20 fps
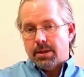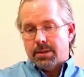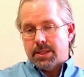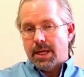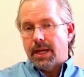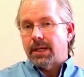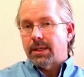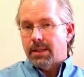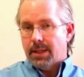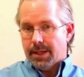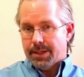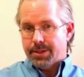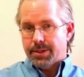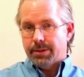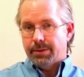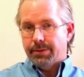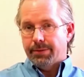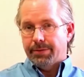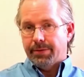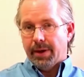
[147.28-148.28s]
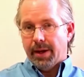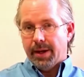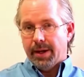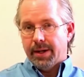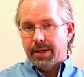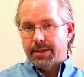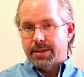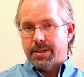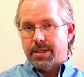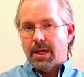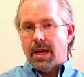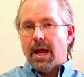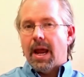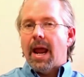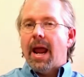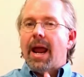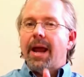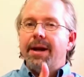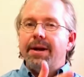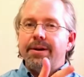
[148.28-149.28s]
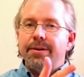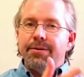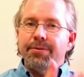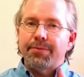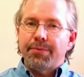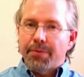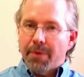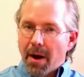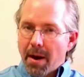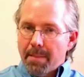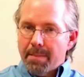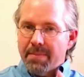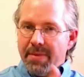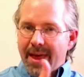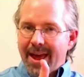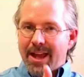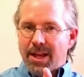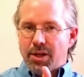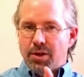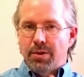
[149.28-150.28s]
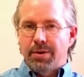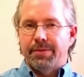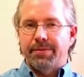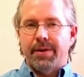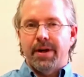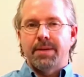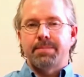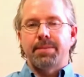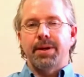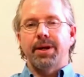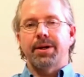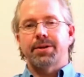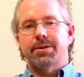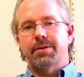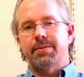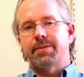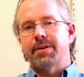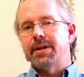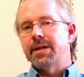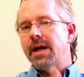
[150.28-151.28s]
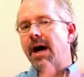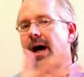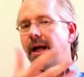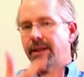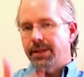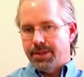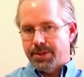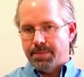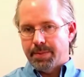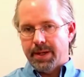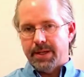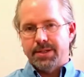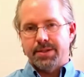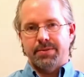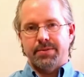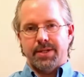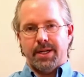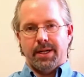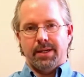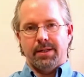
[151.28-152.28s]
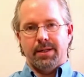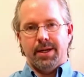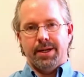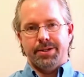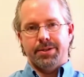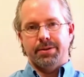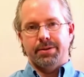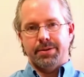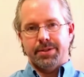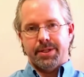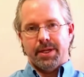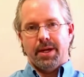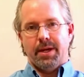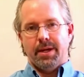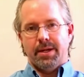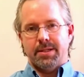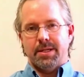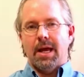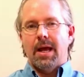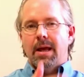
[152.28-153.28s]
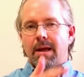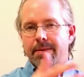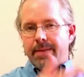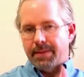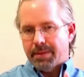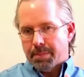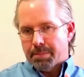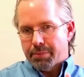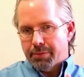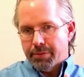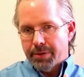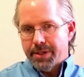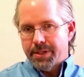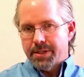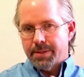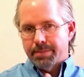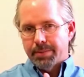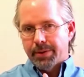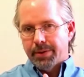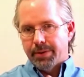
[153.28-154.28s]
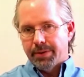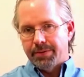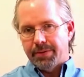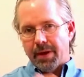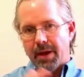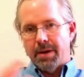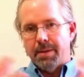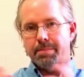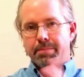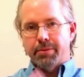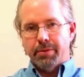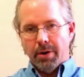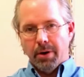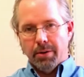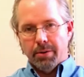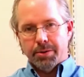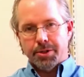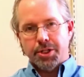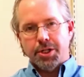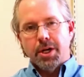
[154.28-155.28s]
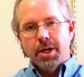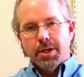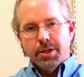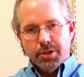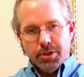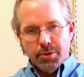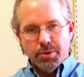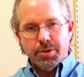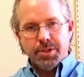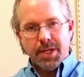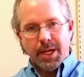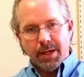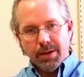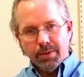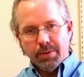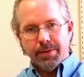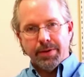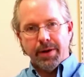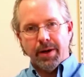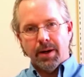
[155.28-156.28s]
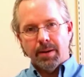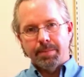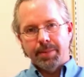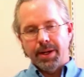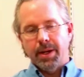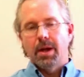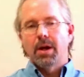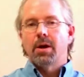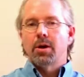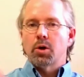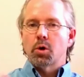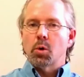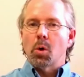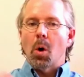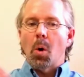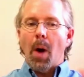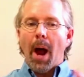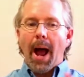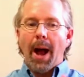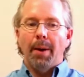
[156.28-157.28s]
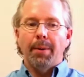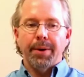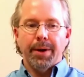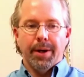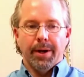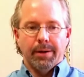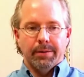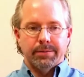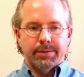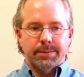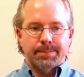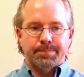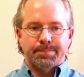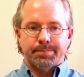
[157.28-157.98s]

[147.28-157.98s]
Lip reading: psychological science. And it is from that unified picture of the knowledge base of psychological science that the principles and approach to psychotherapy grow out of.